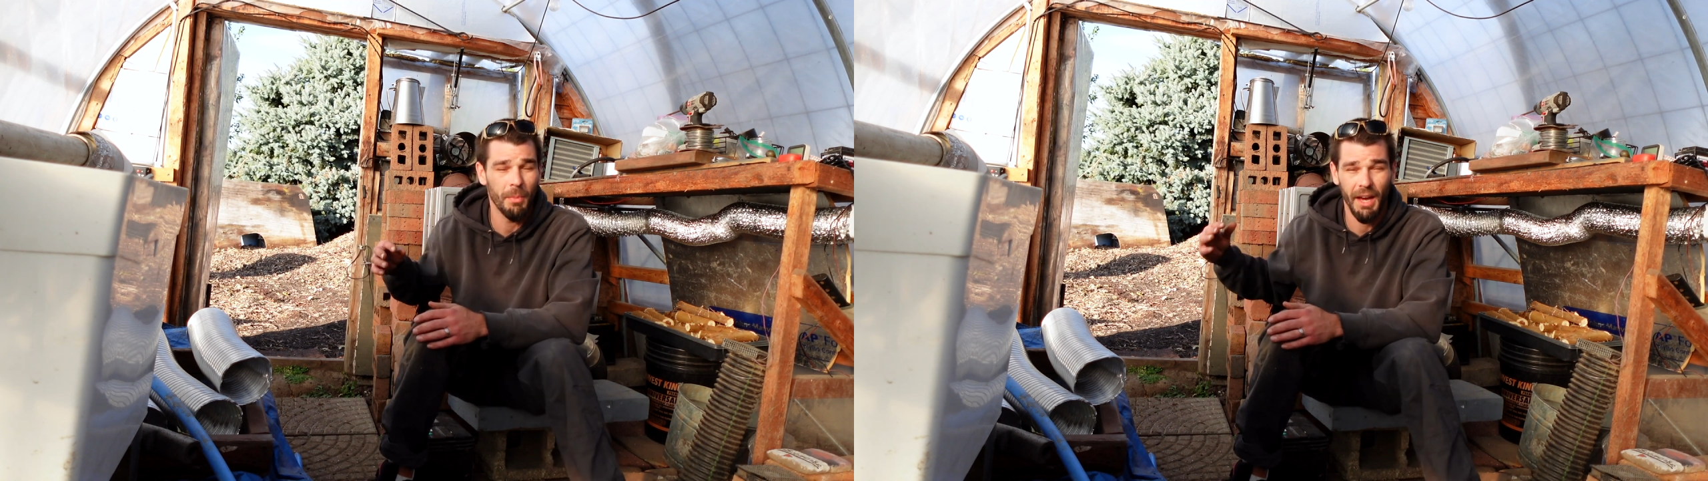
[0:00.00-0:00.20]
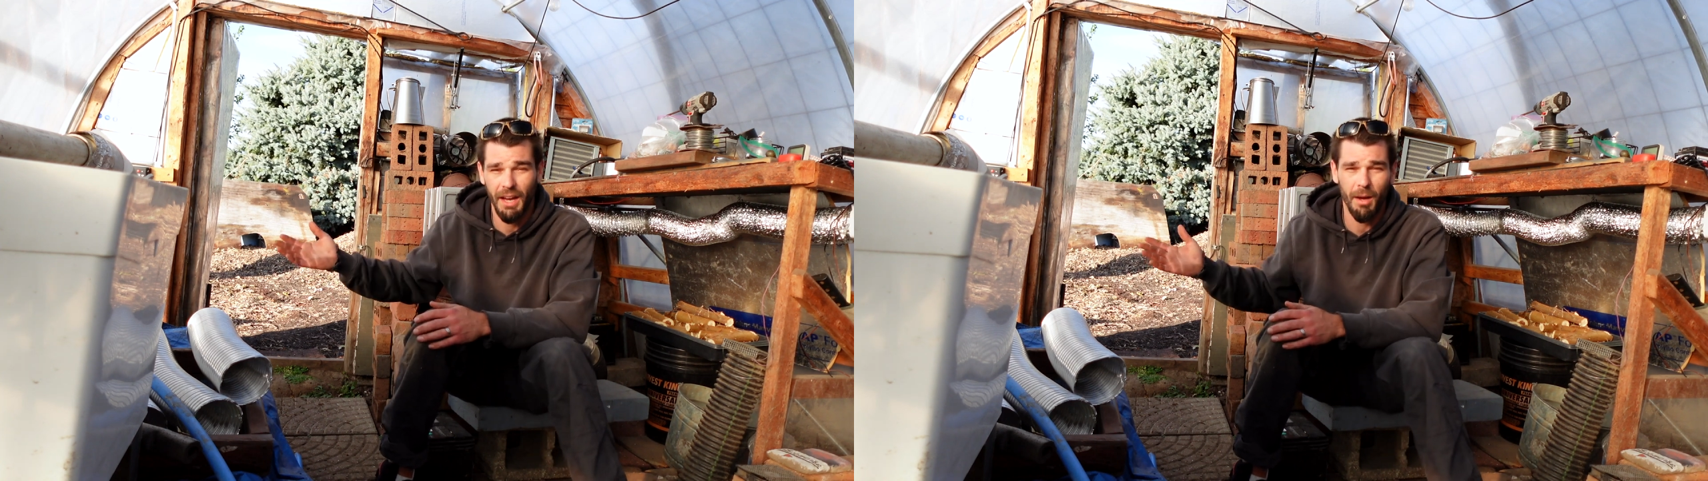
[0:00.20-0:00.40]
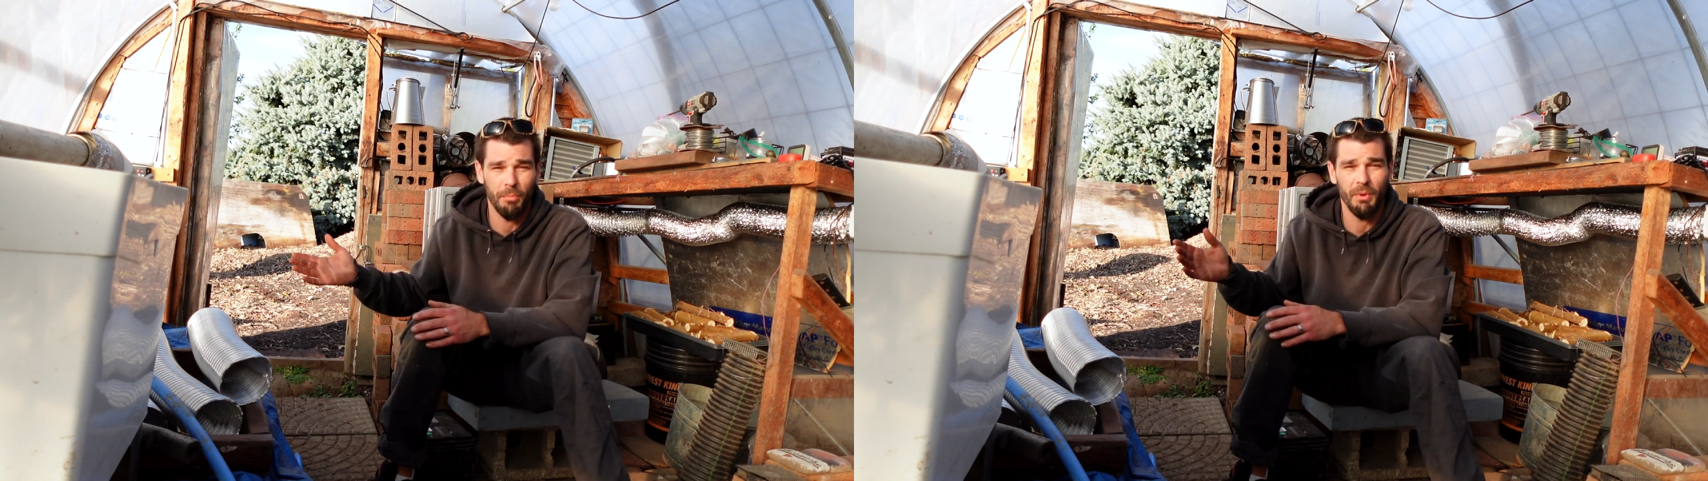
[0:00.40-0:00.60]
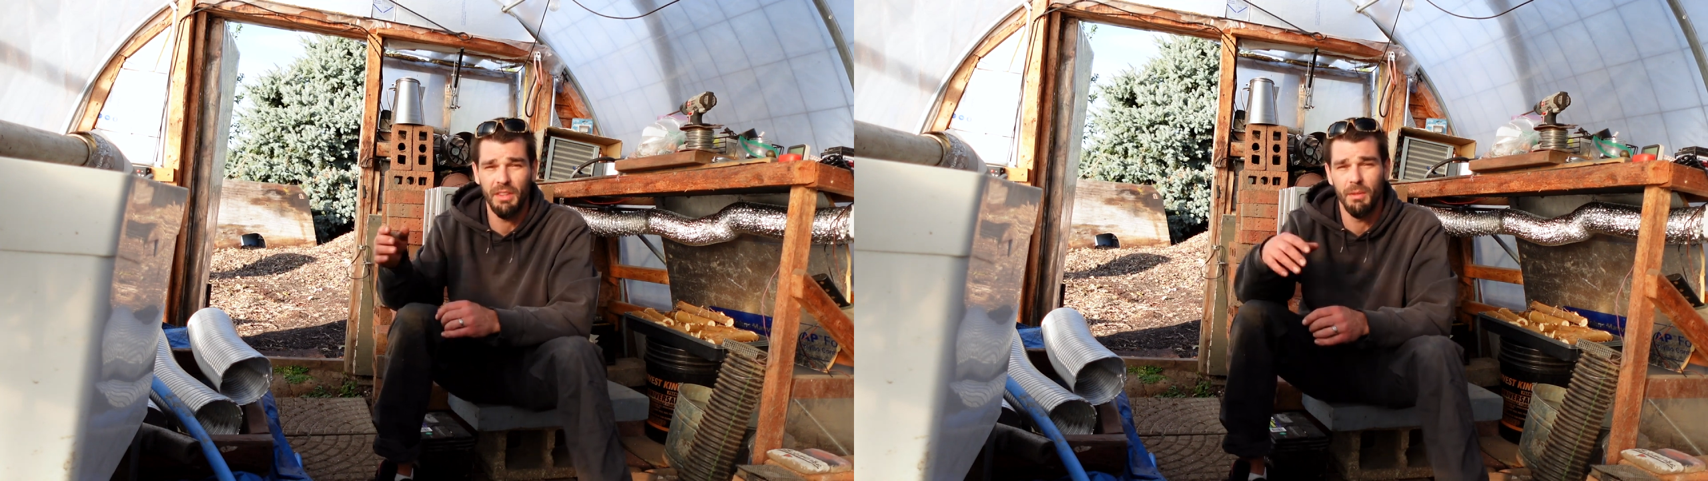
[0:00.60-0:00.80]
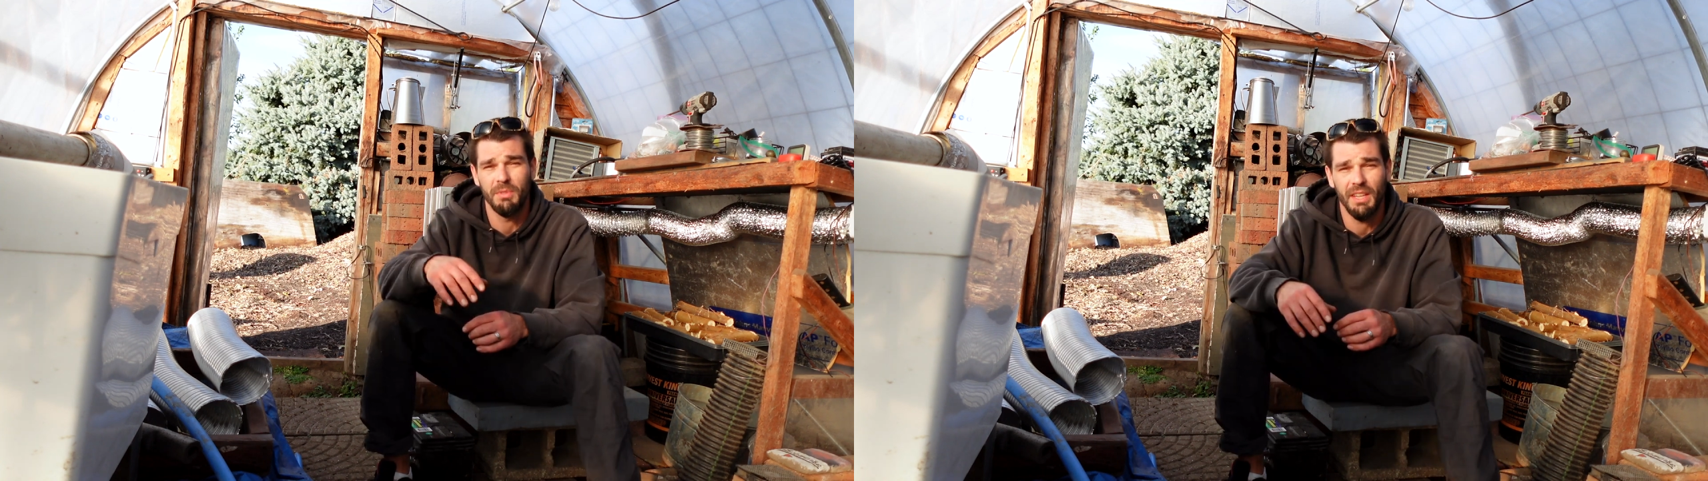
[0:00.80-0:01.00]
I
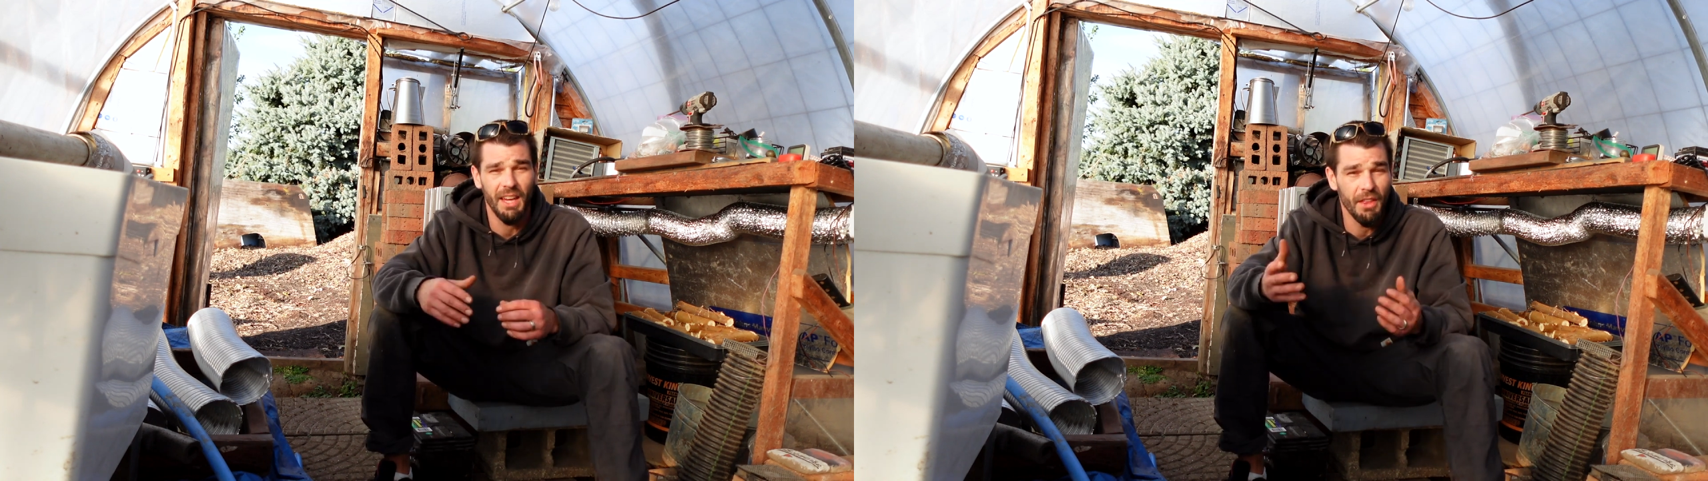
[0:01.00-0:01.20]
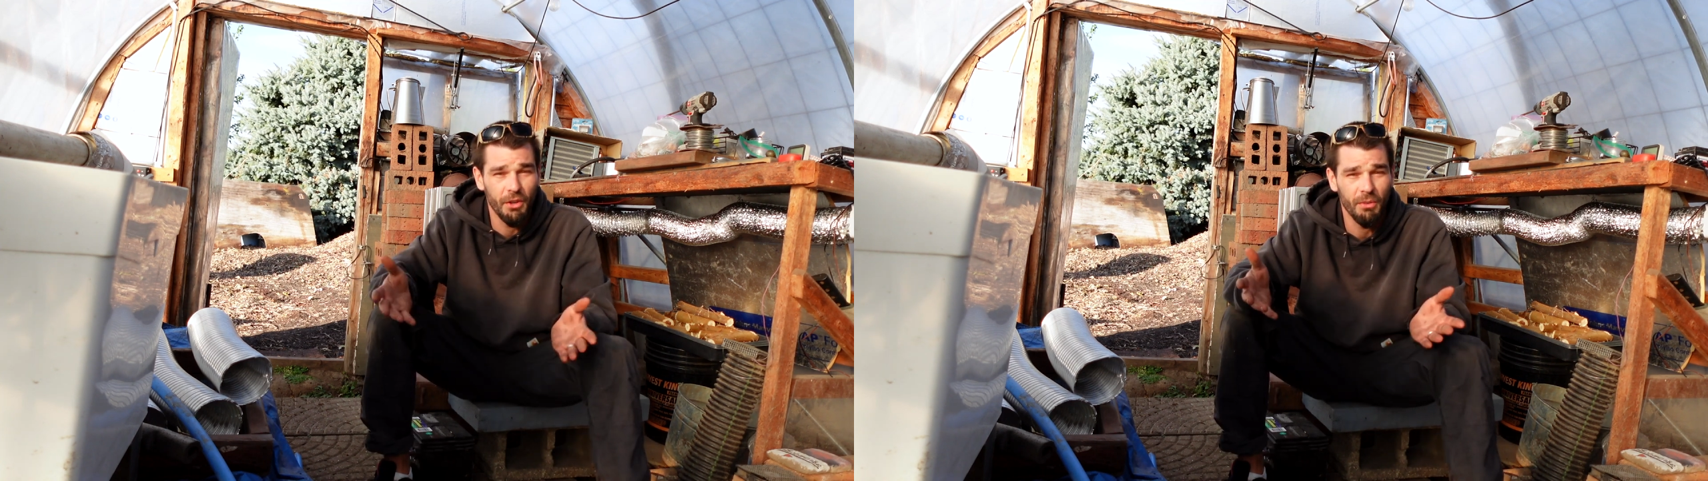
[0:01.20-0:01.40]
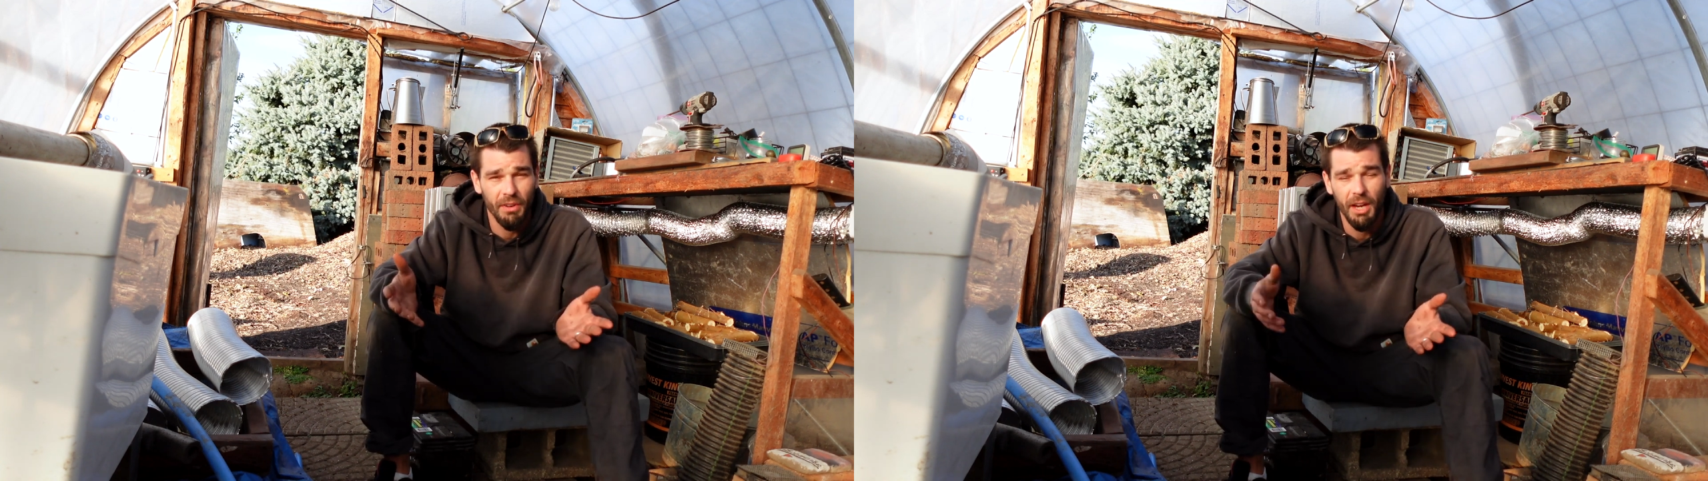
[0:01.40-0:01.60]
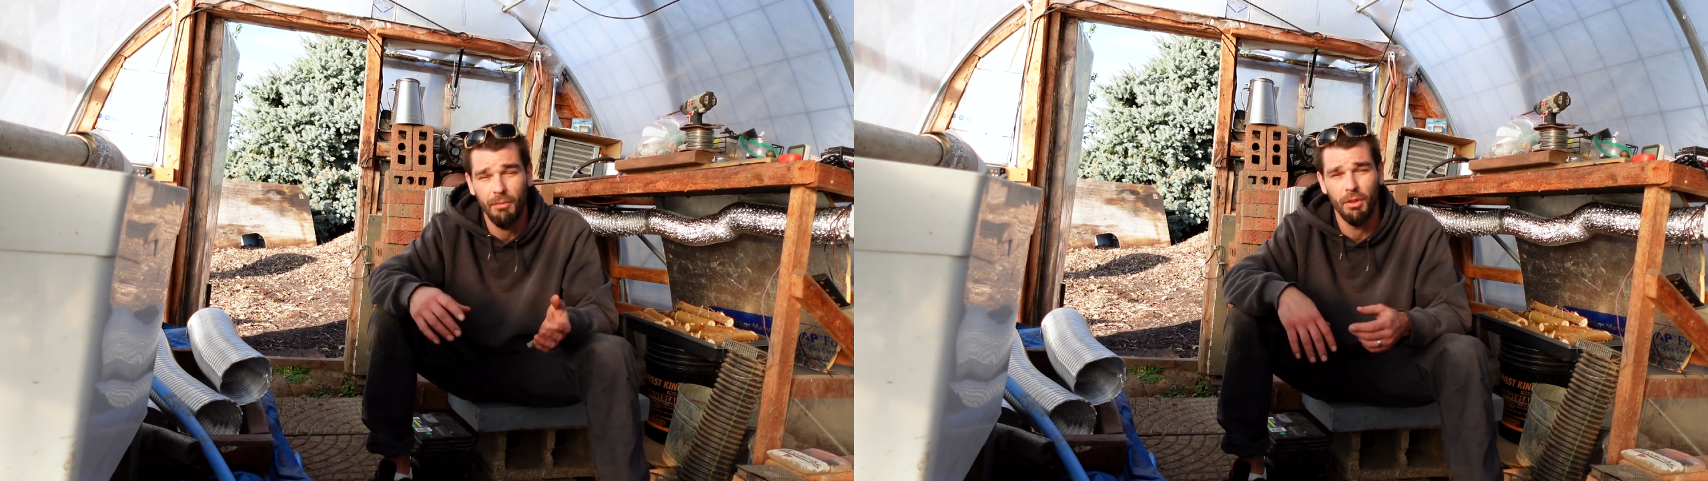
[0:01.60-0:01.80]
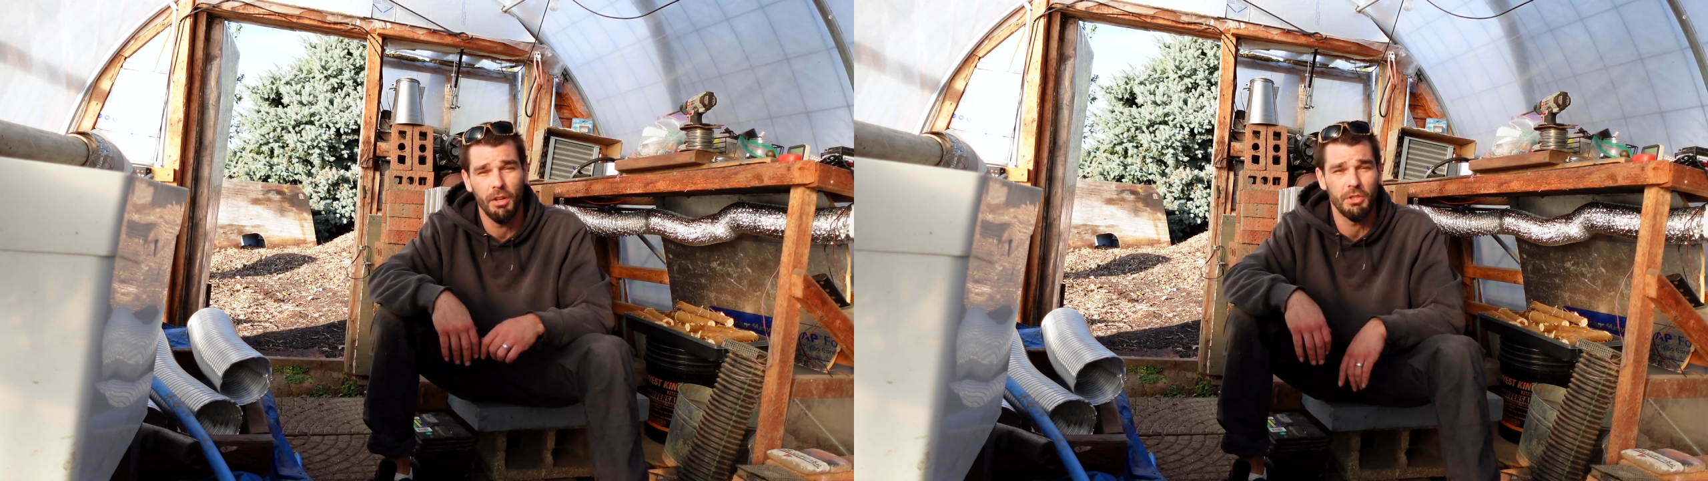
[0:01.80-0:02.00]
operate them together if I have
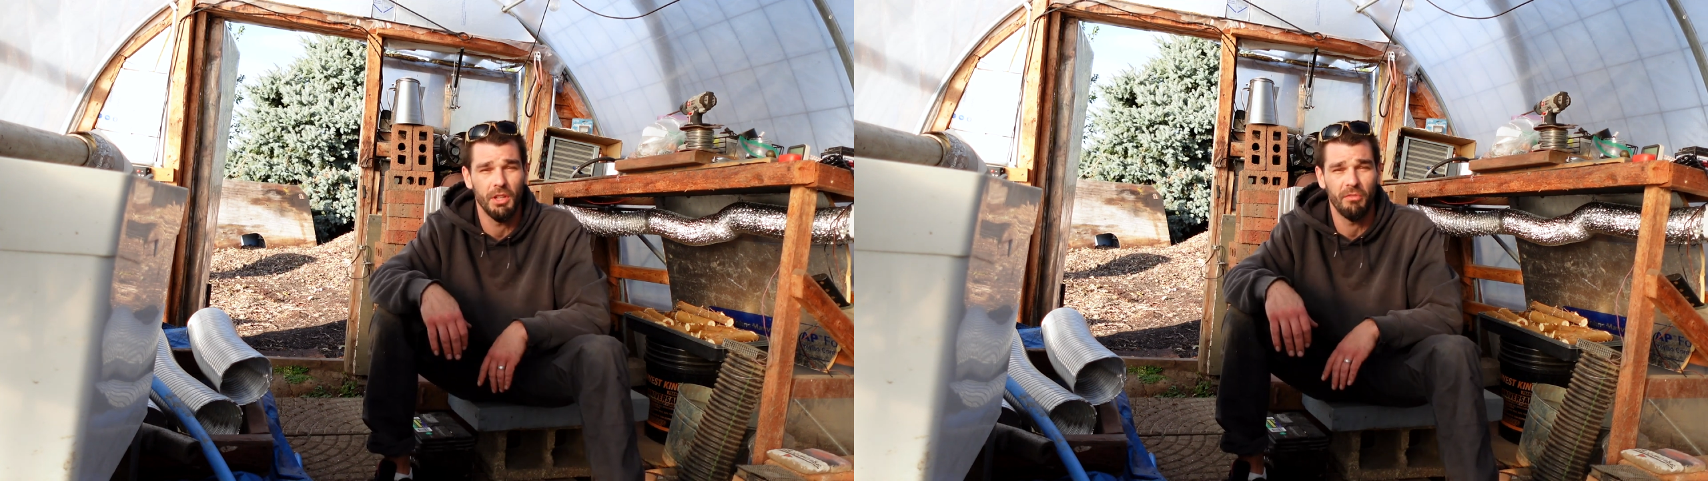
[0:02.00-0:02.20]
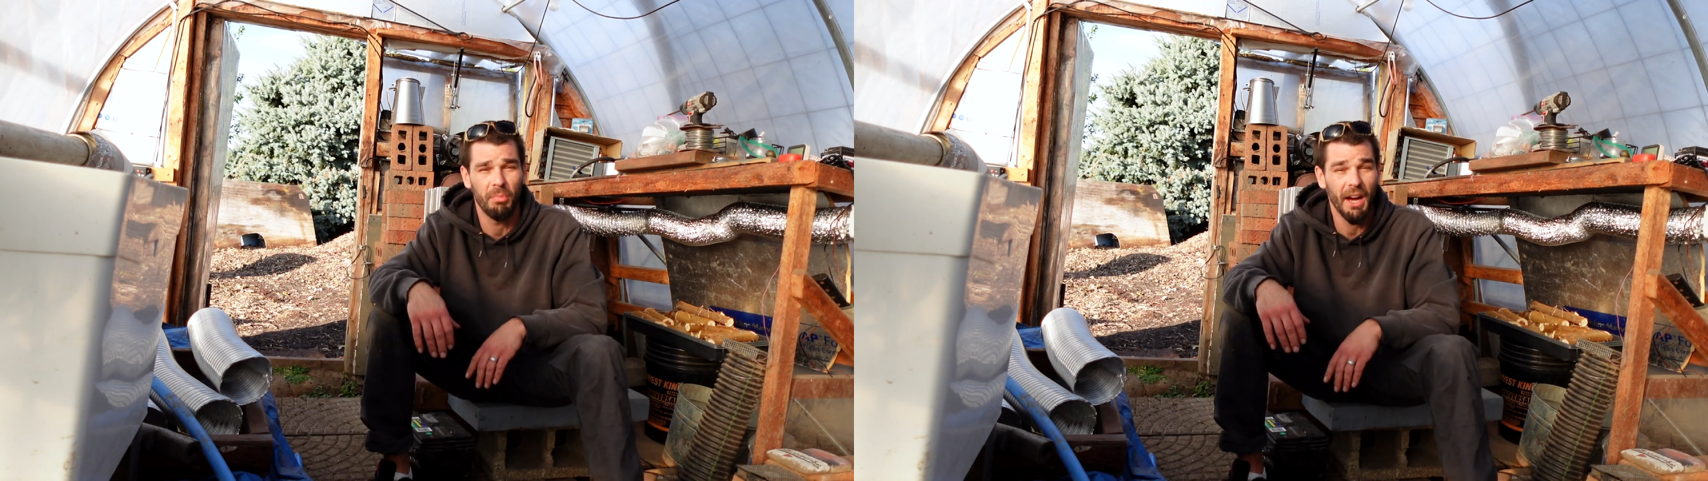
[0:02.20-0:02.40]
a large enough